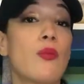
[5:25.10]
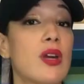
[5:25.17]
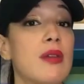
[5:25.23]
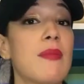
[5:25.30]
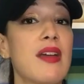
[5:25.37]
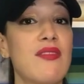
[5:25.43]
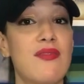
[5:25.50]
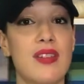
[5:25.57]
one
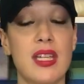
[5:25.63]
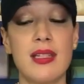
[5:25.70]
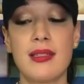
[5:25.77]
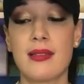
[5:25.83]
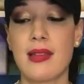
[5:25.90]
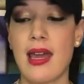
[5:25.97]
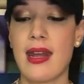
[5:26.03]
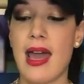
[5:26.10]
of my
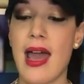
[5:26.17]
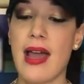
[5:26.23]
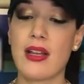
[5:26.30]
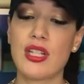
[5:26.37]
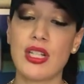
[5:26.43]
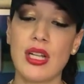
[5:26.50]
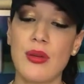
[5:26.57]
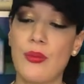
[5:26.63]
fits. And I
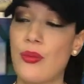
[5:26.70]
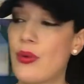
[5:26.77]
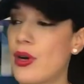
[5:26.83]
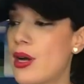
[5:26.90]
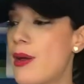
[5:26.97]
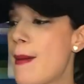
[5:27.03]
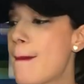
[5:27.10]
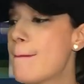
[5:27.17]
actually
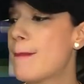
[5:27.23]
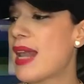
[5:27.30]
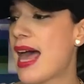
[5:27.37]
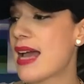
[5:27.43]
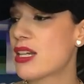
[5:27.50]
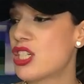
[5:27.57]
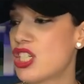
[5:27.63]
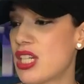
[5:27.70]
wore
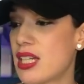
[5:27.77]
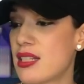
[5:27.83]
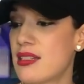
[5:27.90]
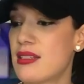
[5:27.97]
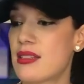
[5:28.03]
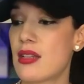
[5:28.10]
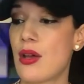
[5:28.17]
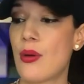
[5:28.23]
black
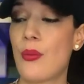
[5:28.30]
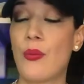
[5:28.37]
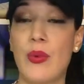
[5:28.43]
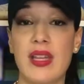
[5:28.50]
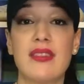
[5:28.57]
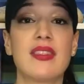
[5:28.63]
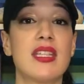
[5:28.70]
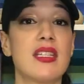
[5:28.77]
jeans
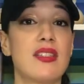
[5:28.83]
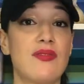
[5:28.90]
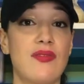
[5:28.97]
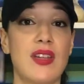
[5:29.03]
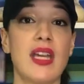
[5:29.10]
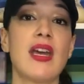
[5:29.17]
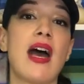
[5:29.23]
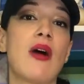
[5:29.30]
with this
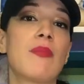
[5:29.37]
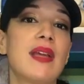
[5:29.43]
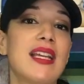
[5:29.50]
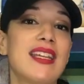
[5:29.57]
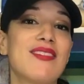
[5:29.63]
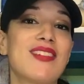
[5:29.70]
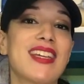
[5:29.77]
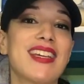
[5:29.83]
fit. I'll be
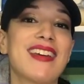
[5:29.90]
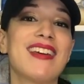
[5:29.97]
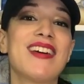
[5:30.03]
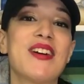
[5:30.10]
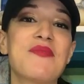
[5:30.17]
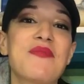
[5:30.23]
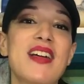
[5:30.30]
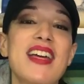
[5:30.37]
leaving
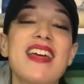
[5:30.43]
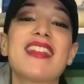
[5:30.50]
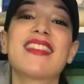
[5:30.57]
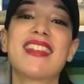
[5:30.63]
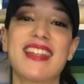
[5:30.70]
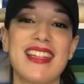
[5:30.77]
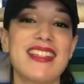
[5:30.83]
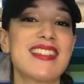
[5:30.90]
um,
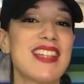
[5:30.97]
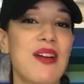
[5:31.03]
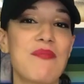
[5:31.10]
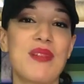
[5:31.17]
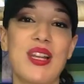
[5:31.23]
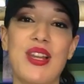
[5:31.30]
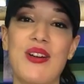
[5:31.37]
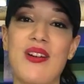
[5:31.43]
the links down
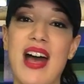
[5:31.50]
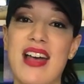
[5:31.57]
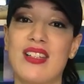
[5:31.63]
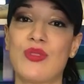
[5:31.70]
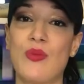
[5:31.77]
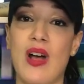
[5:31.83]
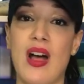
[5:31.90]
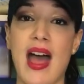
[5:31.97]
below
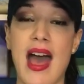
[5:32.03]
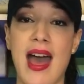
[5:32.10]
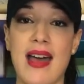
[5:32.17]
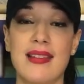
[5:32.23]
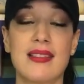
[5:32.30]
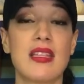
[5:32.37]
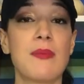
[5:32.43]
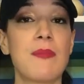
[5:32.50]
as well
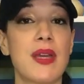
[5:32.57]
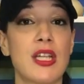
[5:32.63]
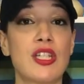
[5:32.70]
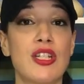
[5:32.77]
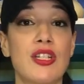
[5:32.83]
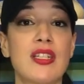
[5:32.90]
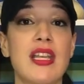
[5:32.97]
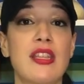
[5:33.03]
as the
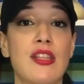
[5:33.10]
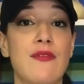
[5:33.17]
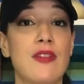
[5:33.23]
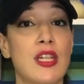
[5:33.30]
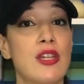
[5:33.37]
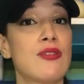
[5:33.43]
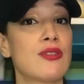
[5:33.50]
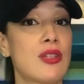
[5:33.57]
pictures and the
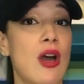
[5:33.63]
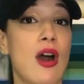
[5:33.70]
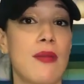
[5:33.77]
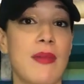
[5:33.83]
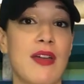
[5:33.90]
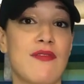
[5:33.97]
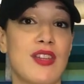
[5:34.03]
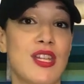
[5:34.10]
videos
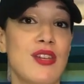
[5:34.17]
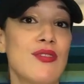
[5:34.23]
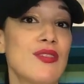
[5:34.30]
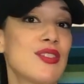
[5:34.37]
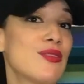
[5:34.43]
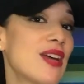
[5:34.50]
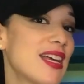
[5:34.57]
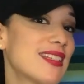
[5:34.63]
on my
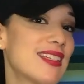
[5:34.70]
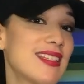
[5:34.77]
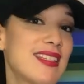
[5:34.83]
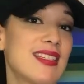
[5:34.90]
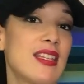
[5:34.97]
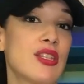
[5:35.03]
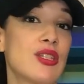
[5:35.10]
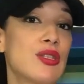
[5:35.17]
videos. You guys can
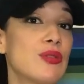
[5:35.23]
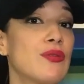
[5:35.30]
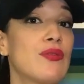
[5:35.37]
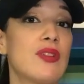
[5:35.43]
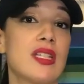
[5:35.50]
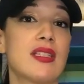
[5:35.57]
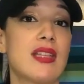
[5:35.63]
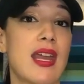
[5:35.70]
see the two
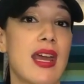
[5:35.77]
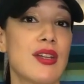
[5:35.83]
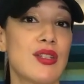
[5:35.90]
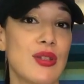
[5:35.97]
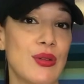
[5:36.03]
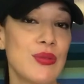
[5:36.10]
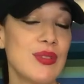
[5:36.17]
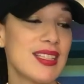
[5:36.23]
fits that I
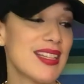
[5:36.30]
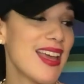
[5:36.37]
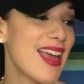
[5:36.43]
chose.